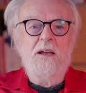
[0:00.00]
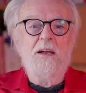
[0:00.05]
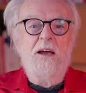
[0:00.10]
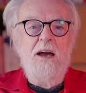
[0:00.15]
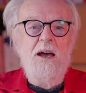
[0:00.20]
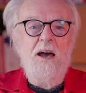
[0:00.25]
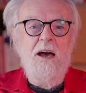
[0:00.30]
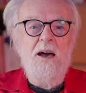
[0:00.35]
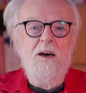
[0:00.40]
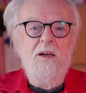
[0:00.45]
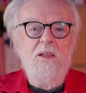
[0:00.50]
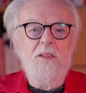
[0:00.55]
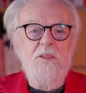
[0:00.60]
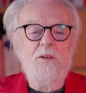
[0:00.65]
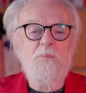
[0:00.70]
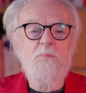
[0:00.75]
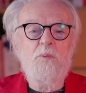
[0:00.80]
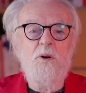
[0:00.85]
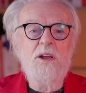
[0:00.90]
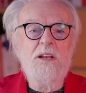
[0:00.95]

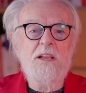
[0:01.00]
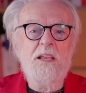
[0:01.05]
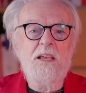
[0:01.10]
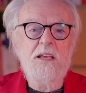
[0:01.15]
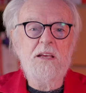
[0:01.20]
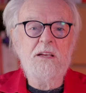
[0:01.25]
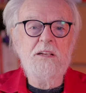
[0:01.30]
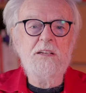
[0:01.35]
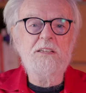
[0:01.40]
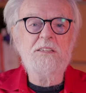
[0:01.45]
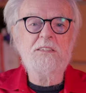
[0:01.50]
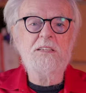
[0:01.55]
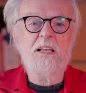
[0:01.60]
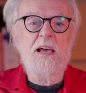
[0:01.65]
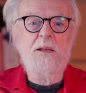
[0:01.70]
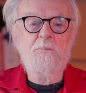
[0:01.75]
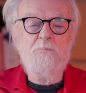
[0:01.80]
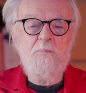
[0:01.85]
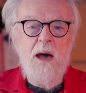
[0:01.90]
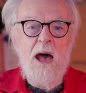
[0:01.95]
the point here is
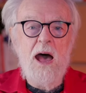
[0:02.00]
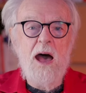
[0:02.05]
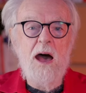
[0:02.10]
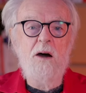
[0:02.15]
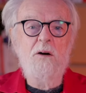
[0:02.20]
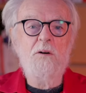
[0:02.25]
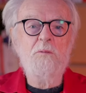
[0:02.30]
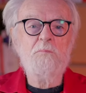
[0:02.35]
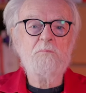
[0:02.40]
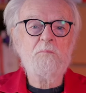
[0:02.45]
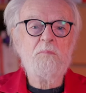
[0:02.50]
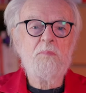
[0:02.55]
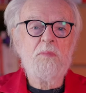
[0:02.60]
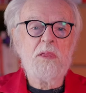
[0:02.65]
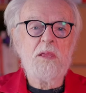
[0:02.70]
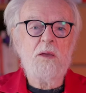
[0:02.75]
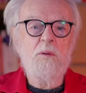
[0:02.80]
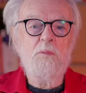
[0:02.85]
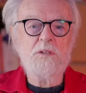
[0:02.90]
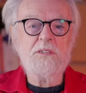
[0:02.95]
that Mao
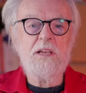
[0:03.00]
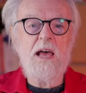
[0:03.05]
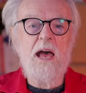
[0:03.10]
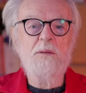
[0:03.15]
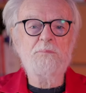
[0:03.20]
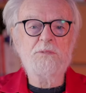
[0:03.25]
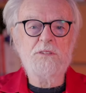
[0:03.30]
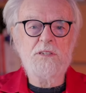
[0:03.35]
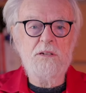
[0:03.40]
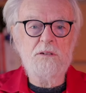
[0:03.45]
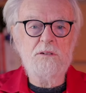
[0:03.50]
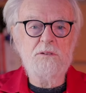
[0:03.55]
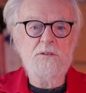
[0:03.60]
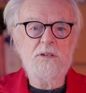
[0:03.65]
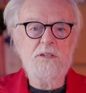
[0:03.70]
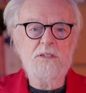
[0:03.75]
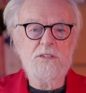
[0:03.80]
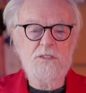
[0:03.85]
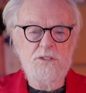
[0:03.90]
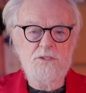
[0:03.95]
was
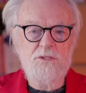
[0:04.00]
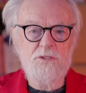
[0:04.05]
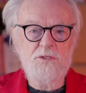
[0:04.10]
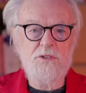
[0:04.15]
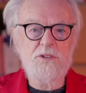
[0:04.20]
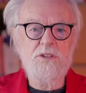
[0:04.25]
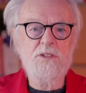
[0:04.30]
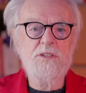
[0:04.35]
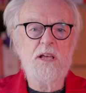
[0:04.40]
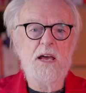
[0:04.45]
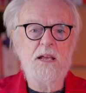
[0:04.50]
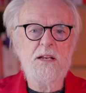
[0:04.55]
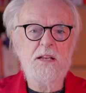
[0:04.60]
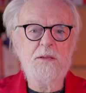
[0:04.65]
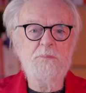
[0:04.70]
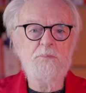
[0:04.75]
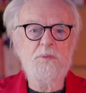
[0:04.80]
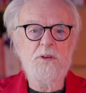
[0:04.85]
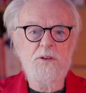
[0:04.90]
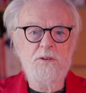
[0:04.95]
absolutely sure that
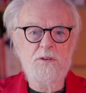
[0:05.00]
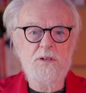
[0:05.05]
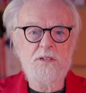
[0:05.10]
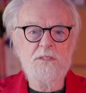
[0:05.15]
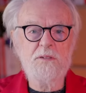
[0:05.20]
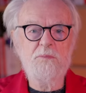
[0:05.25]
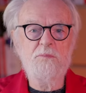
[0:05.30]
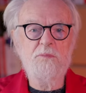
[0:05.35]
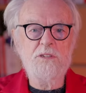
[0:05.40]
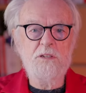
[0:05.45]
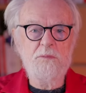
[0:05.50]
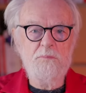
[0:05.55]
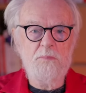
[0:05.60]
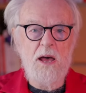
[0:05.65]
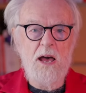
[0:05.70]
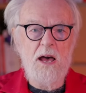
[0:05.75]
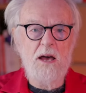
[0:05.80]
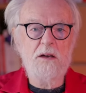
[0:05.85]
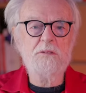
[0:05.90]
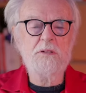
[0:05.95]
imperialism was
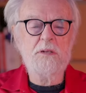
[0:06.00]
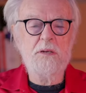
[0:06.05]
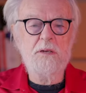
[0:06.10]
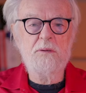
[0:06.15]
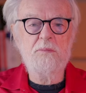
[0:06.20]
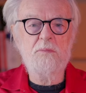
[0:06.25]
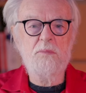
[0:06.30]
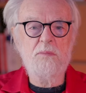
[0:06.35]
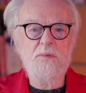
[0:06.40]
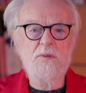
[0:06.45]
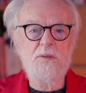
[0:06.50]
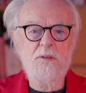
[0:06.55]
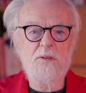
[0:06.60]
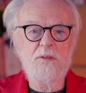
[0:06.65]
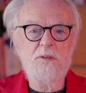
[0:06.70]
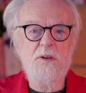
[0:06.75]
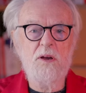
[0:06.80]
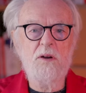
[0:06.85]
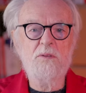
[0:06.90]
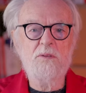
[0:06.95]
about,
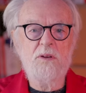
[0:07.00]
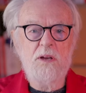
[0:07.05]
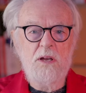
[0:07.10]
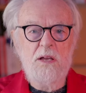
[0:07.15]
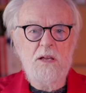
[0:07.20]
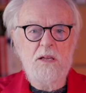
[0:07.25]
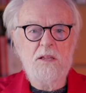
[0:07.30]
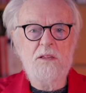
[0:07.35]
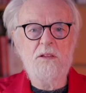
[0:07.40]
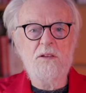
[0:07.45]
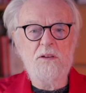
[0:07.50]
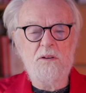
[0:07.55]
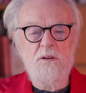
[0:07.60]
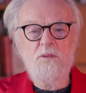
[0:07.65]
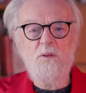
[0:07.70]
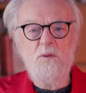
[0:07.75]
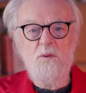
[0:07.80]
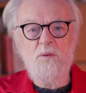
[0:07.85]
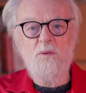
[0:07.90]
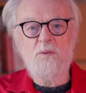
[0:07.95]

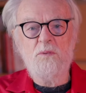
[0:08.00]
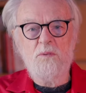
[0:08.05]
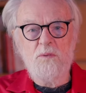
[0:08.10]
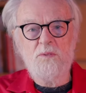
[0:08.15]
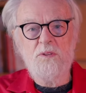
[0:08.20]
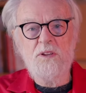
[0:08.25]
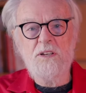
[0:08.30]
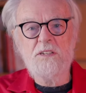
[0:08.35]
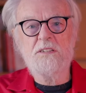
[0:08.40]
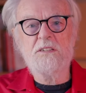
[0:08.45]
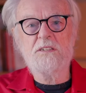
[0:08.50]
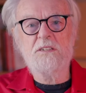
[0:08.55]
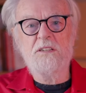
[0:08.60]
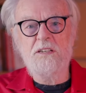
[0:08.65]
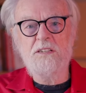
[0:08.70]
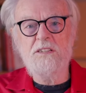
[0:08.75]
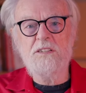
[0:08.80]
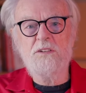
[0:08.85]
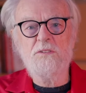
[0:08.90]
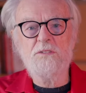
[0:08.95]

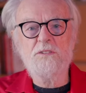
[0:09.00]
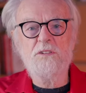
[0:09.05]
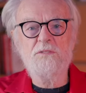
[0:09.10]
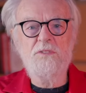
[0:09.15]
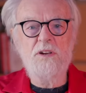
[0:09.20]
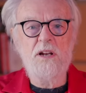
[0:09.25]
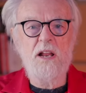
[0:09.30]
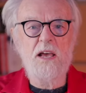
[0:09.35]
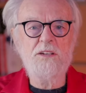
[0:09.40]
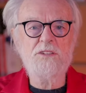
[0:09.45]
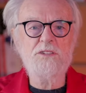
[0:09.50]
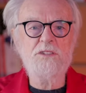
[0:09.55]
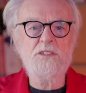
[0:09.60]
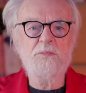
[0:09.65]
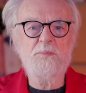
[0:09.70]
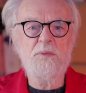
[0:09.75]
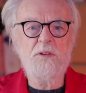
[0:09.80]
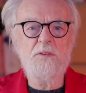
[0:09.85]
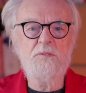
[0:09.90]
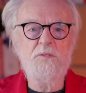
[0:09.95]
these sorts of
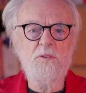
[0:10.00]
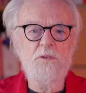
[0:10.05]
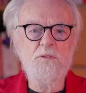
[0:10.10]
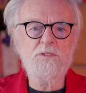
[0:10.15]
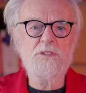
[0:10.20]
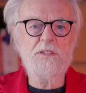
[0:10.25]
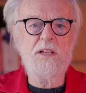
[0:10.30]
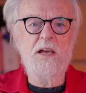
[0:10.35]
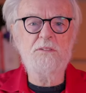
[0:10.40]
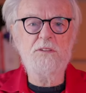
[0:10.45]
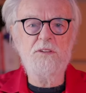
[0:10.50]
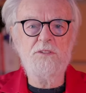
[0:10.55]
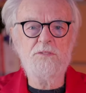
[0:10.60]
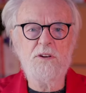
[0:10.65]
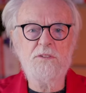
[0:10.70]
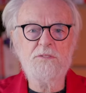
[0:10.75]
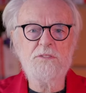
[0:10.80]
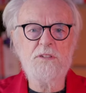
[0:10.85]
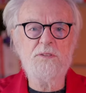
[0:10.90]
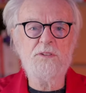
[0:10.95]
relations being forced down the
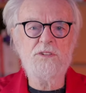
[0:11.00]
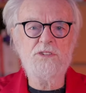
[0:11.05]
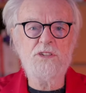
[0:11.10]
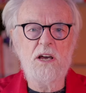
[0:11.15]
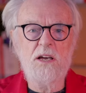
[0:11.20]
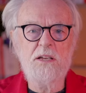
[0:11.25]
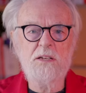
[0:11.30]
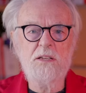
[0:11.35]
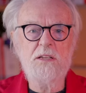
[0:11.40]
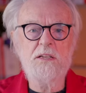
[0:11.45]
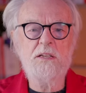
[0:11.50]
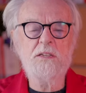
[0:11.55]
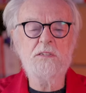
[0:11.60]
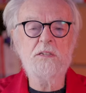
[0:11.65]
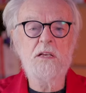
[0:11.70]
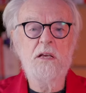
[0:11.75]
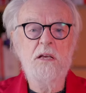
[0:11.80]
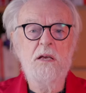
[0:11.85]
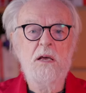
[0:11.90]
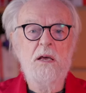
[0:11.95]
throats of the
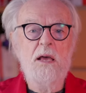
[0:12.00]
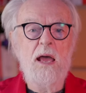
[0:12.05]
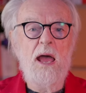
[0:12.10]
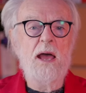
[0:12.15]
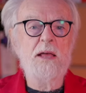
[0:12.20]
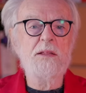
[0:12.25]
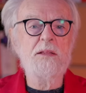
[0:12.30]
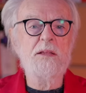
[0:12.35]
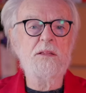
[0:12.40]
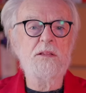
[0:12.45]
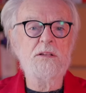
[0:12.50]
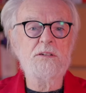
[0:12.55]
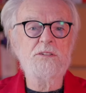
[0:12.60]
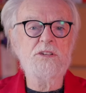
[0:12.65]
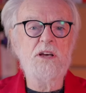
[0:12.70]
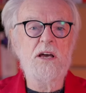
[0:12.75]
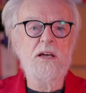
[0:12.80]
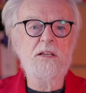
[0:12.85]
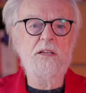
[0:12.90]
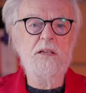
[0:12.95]
Chinese, and
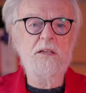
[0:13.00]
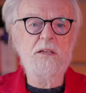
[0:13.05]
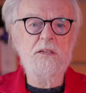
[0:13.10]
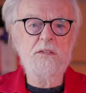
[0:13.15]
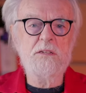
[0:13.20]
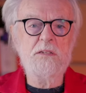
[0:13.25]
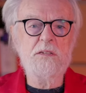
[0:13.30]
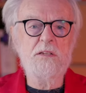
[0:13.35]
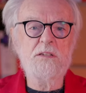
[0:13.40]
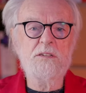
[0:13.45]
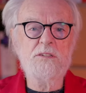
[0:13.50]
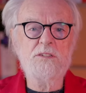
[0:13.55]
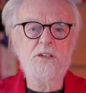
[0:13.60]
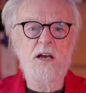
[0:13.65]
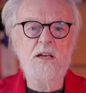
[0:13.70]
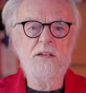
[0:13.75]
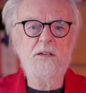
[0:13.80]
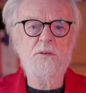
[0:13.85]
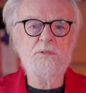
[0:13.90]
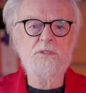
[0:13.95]
that
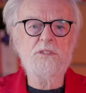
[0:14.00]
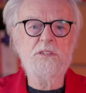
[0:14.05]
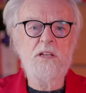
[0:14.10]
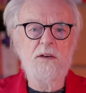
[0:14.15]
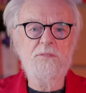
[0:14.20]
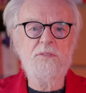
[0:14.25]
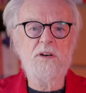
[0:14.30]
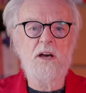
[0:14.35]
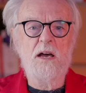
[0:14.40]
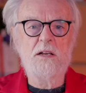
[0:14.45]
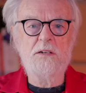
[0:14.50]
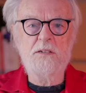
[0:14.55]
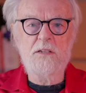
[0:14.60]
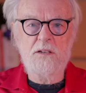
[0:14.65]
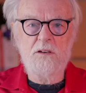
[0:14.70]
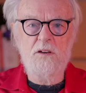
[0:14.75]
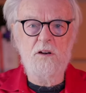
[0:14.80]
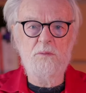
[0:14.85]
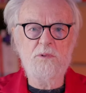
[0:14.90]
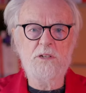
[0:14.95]
China was never, under
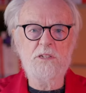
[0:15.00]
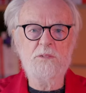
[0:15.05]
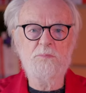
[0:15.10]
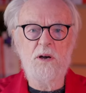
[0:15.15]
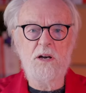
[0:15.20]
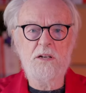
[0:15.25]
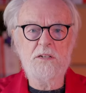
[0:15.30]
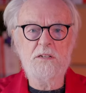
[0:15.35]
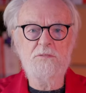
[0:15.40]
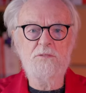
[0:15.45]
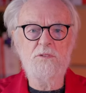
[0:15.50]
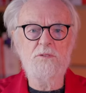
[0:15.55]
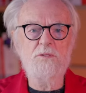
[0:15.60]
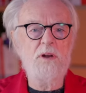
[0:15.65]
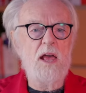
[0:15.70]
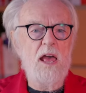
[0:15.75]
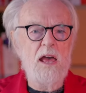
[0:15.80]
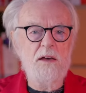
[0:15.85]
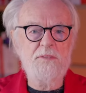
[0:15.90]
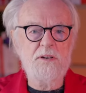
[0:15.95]
the Communist Party
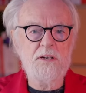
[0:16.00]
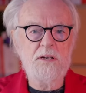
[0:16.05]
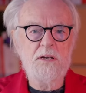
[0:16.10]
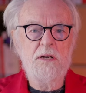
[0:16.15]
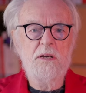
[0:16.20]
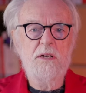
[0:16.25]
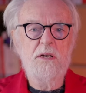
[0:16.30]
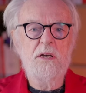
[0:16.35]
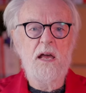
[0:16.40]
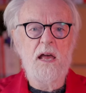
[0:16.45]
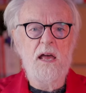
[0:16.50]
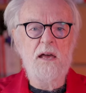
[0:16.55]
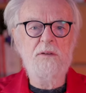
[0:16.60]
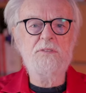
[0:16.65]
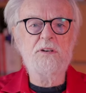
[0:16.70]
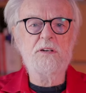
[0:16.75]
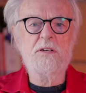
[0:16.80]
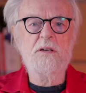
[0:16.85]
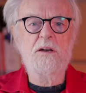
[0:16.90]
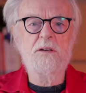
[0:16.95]
rule, ever
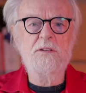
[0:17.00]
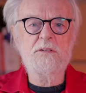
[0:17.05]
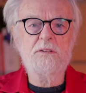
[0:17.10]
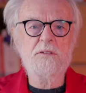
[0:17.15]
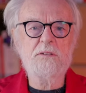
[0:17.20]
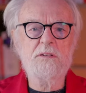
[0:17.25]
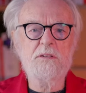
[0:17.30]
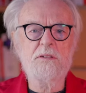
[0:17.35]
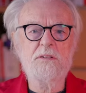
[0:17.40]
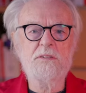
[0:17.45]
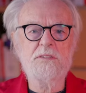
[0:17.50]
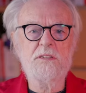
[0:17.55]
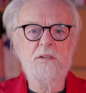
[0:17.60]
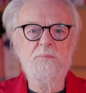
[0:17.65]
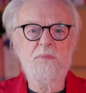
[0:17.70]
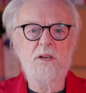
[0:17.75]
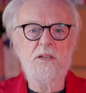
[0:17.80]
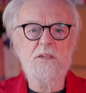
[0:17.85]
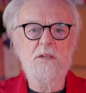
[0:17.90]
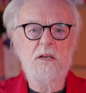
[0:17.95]
going to
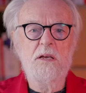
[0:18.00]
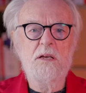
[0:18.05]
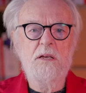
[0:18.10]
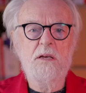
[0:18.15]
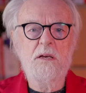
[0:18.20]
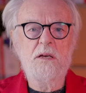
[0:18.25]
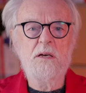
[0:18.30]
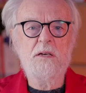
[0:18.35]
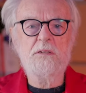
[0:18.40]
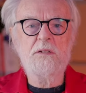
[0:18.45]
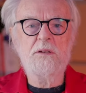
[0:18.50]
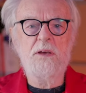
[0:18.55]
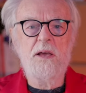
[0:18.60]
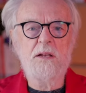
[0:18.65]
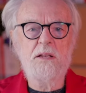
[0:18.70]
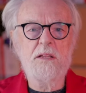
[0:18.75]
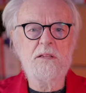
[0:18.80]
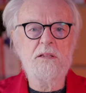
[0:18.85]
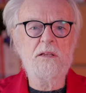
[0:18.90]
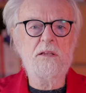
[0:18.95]
submit to
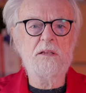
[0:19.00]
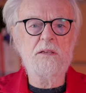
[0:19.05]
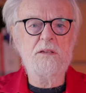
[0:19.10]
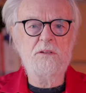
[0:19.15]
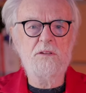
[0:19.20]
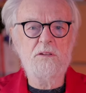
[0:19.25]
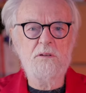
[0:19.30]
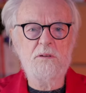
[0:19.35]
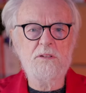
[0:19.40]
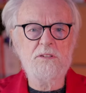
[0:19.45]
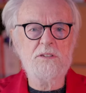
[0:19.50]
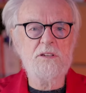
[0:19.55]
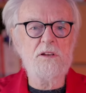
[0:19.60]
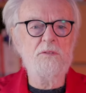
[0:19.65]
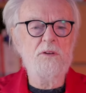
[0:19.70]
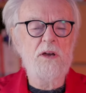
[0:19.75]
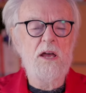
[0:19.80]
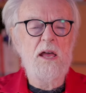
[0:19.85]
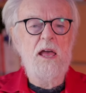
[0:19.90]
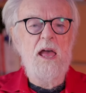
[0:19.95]
anything.
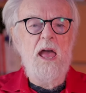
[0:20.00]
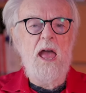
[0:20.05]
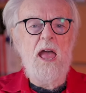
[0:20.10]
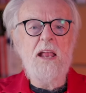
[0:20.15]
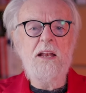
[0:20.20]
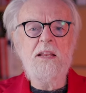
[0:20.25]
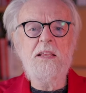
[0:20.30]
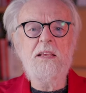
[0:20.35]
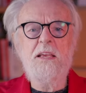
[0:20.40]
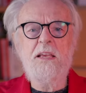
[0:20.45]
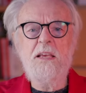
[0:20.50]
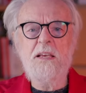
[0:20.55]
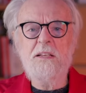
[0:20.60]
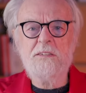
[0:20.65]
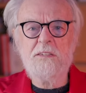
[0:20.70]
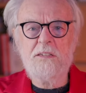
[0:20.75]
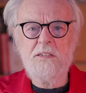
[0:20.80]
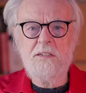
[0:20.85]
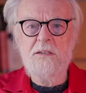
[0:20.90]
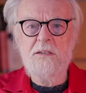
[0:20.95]
So any hint